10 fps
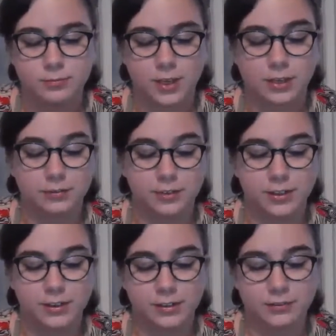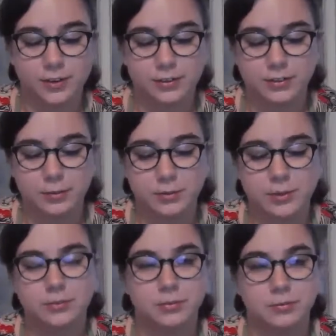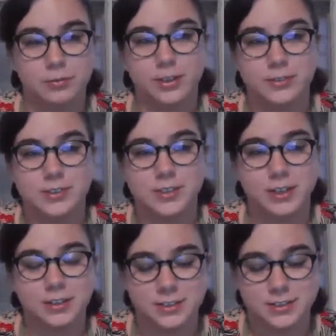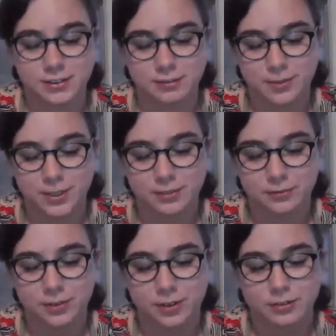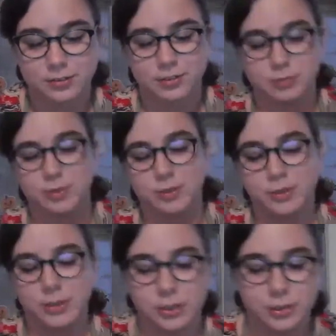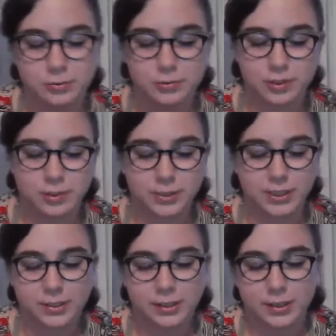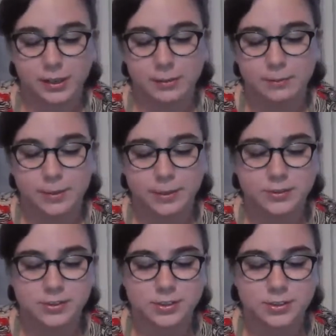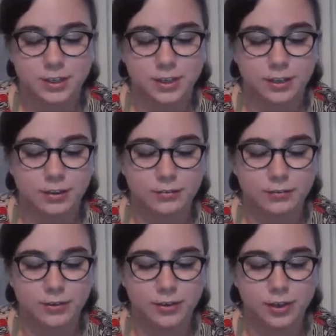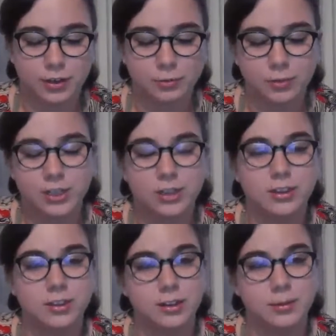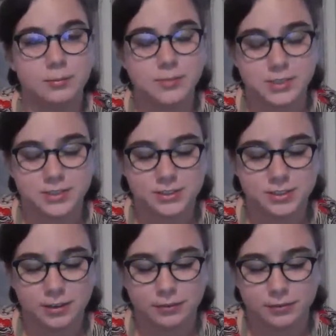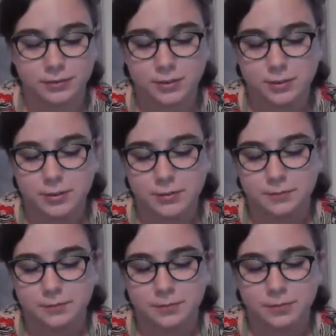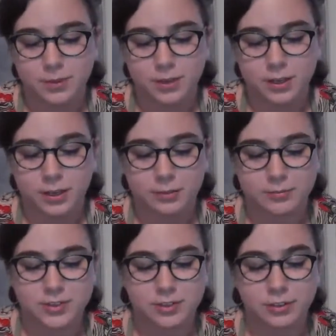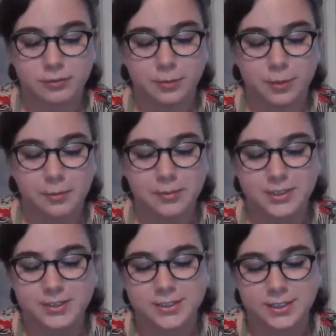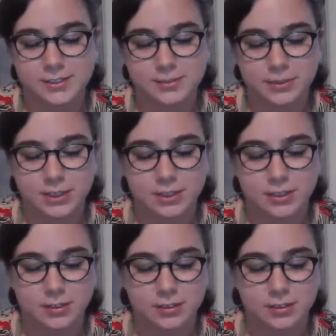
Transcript: And I really love October. We have a ton of stuff planned for October. We're going to make a bunch of Halloween-themed stuff, starting with pumpkins next week,